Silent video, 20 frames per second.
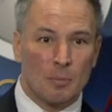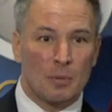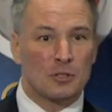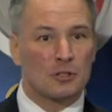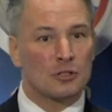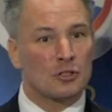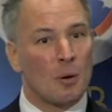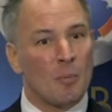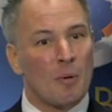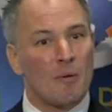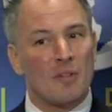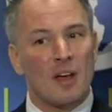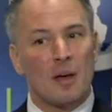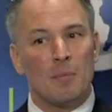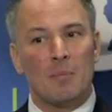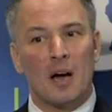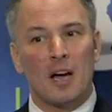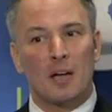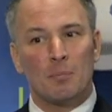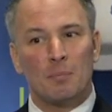but some of
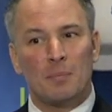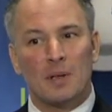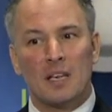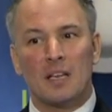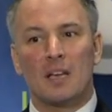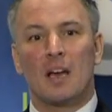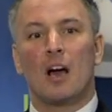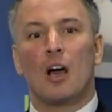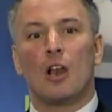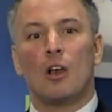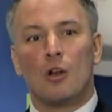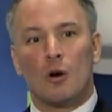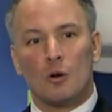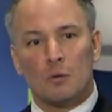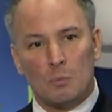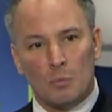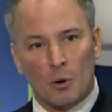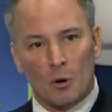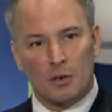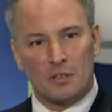them might be a
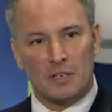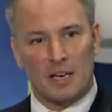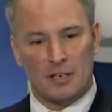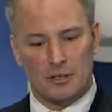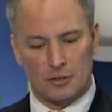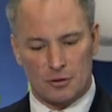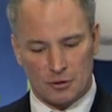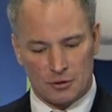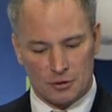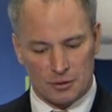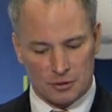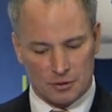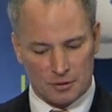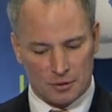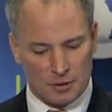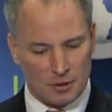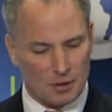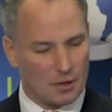lot more dangerous.